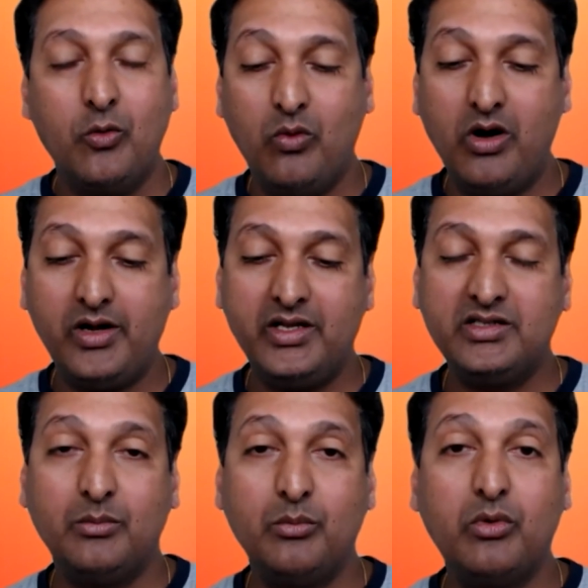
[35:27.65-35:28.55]
What
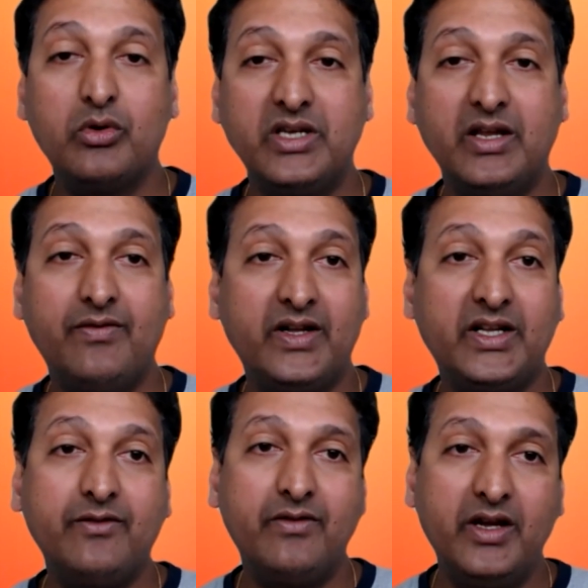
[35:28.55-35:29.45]
is the most
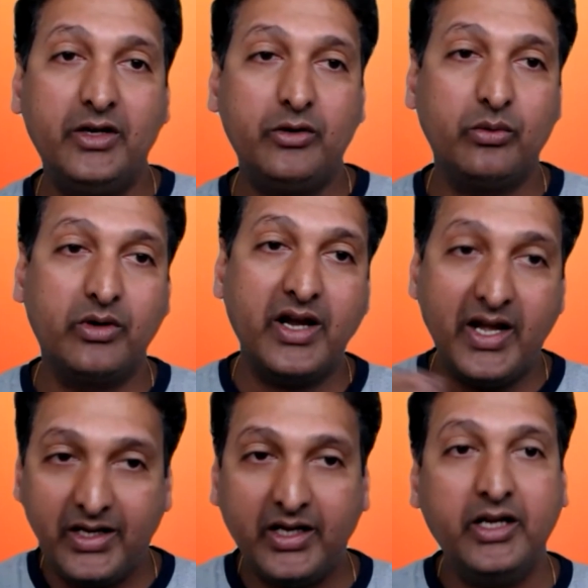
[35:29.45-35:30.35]
effective way to
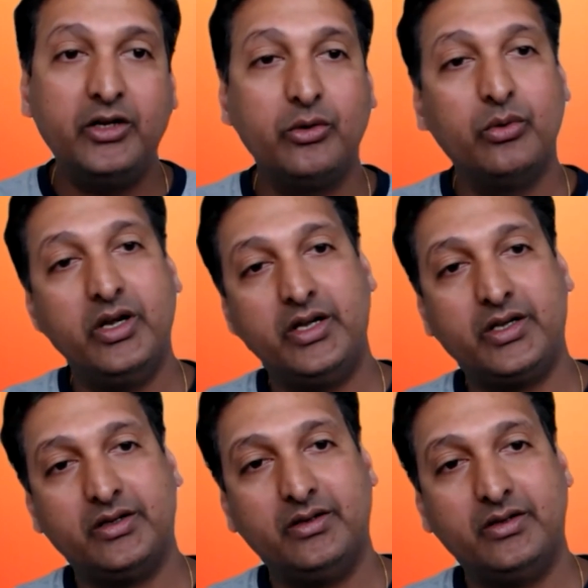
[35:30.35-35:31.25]
get into
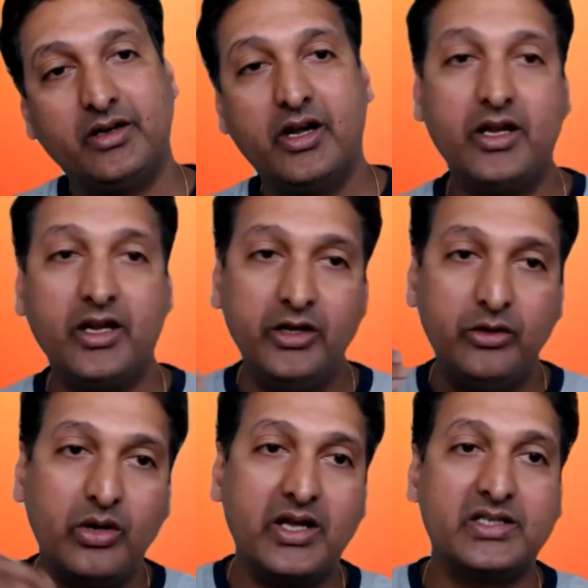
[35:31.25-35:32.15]
it, get
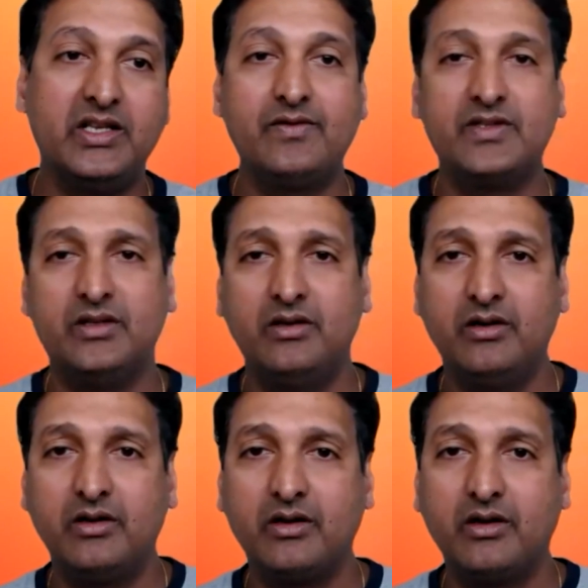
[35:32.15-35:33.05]
into ourselves,
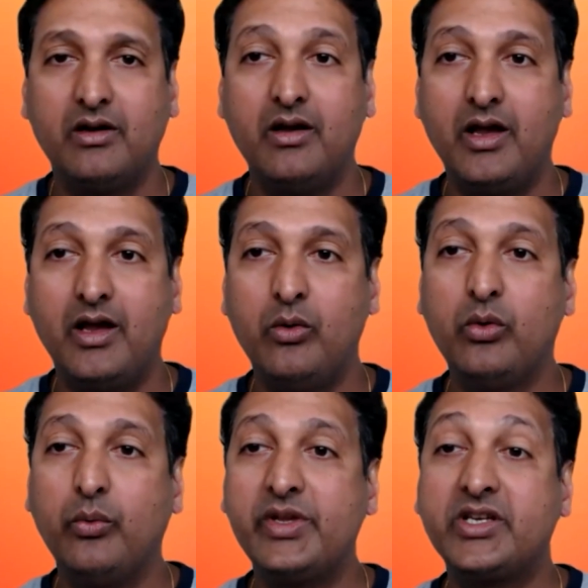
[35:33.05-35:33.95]

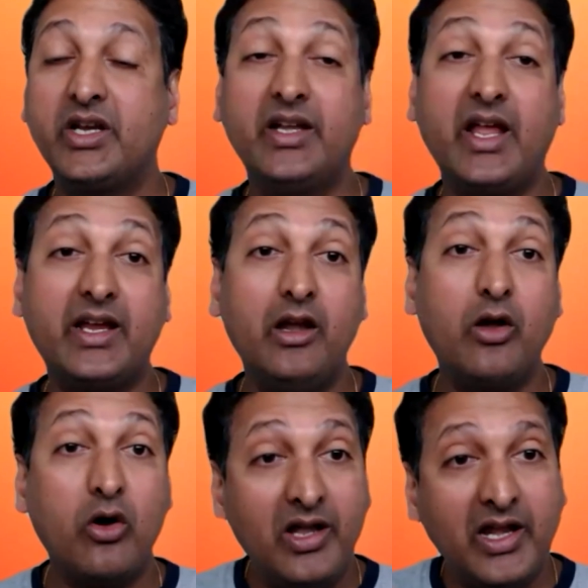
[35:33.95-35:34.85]
which can tackle
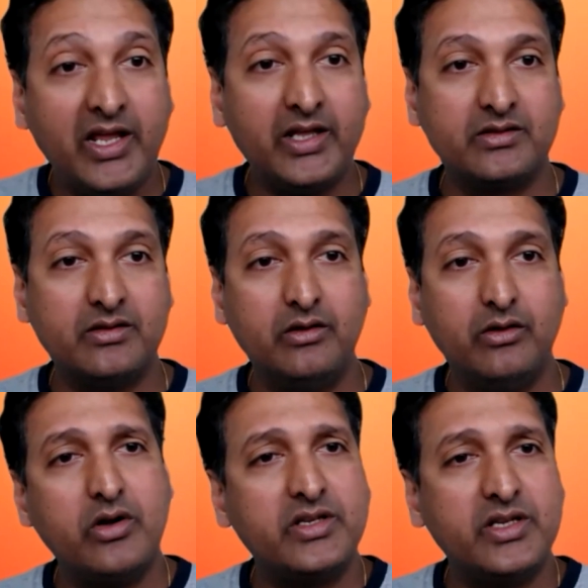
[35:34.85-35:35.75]
all layers,
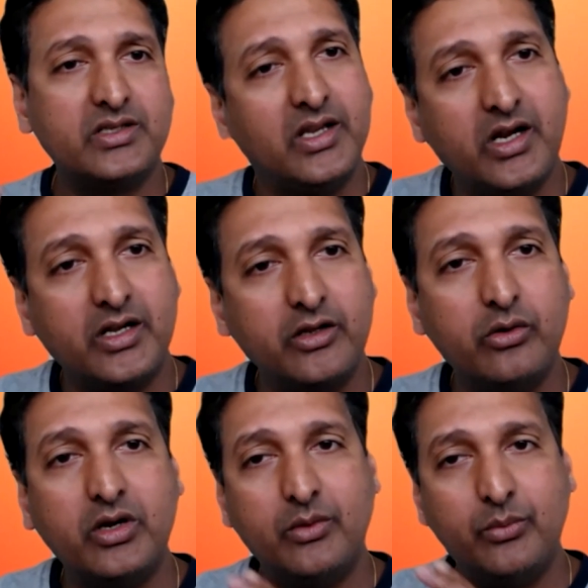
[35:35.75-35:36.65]
not just like Hatha
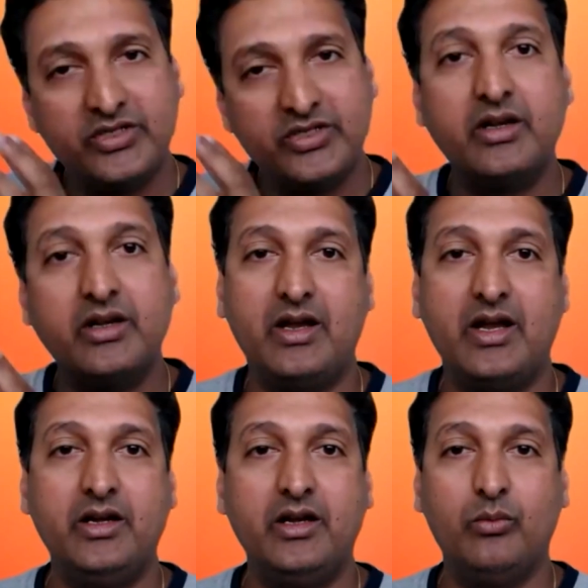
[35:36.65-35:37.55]
Yoga, which can
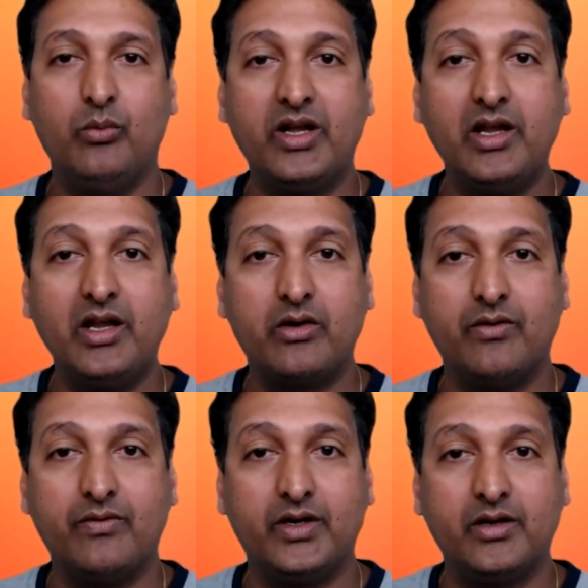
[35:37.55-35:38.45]
handle one
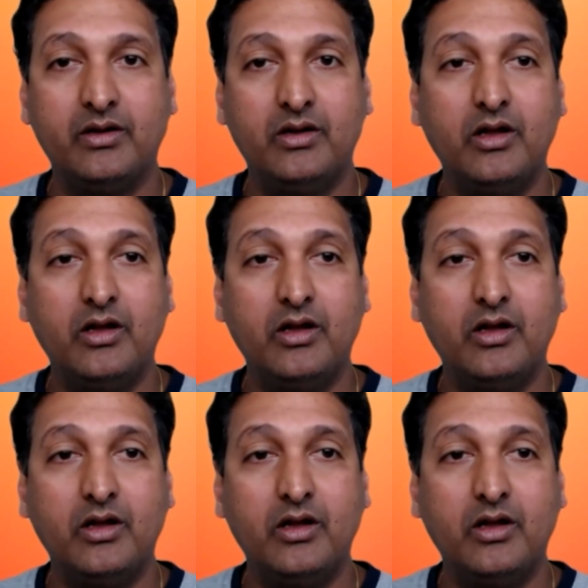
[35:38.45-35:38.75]
layer of it?